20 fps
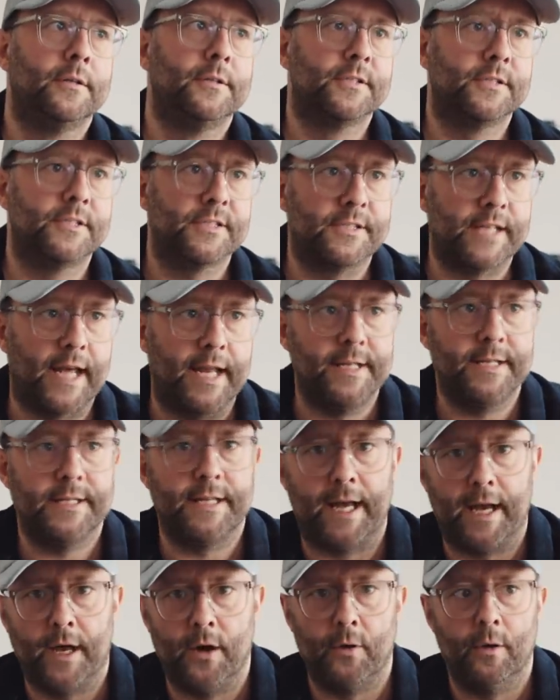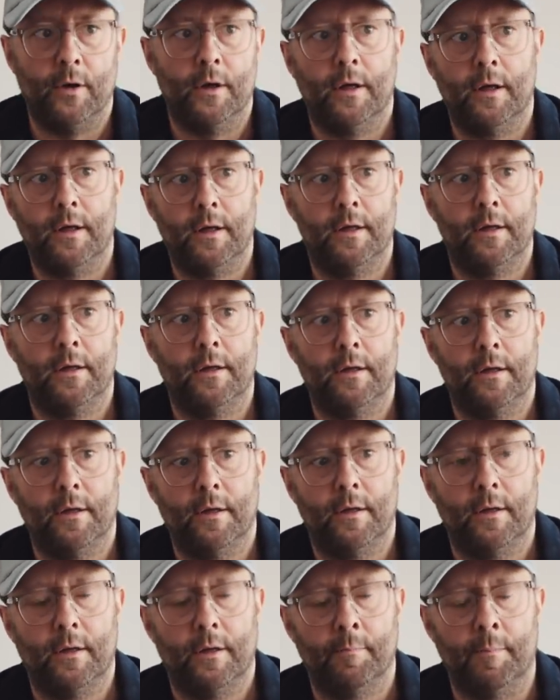send out
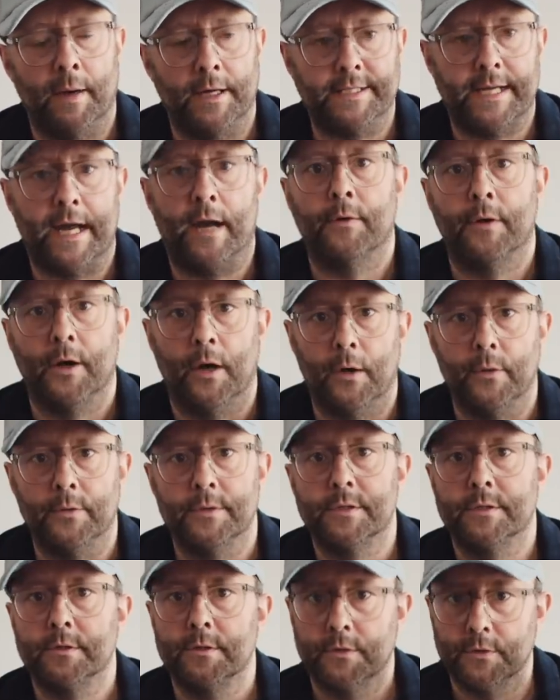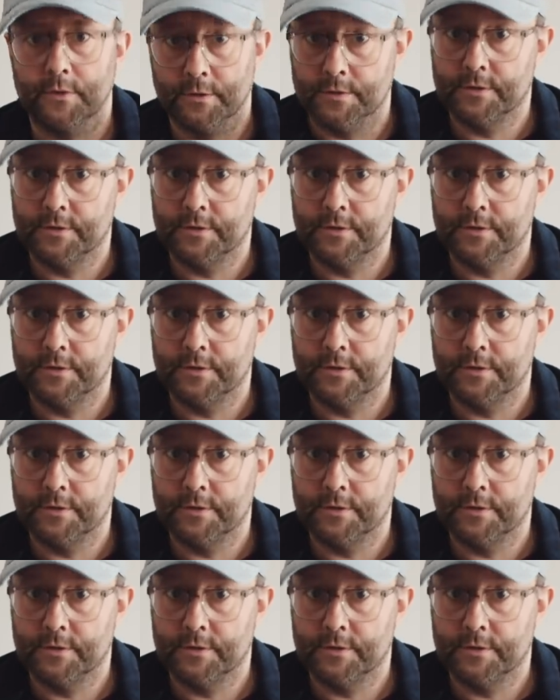my downloads